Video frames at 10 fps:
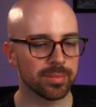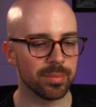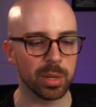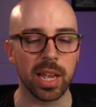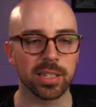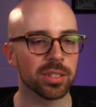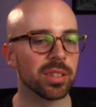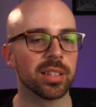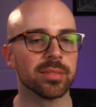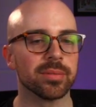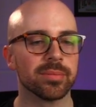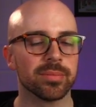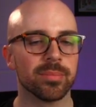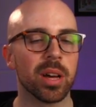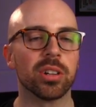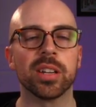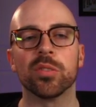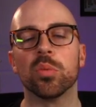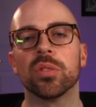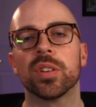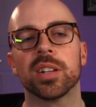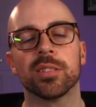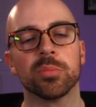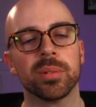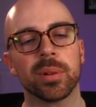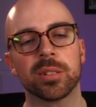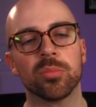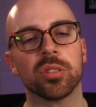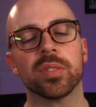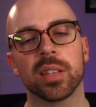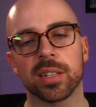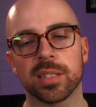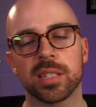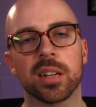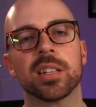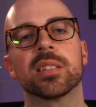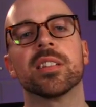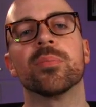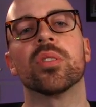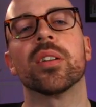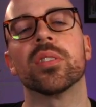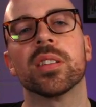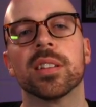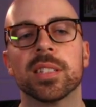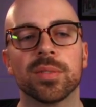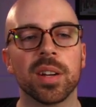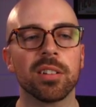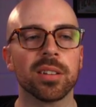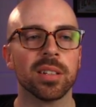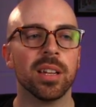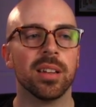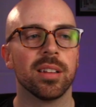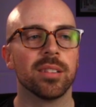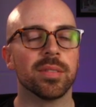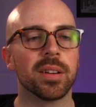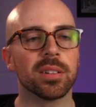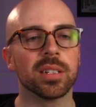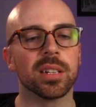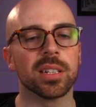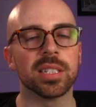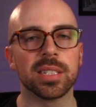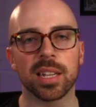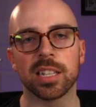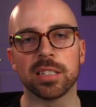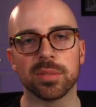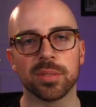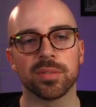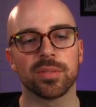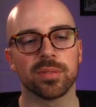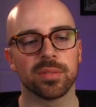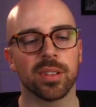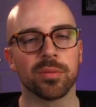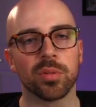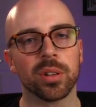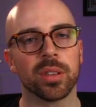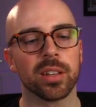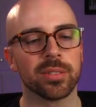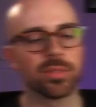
But yeah, so then modern naval warfare here will be much more of like a study sim where everything is very, very indicative of real life.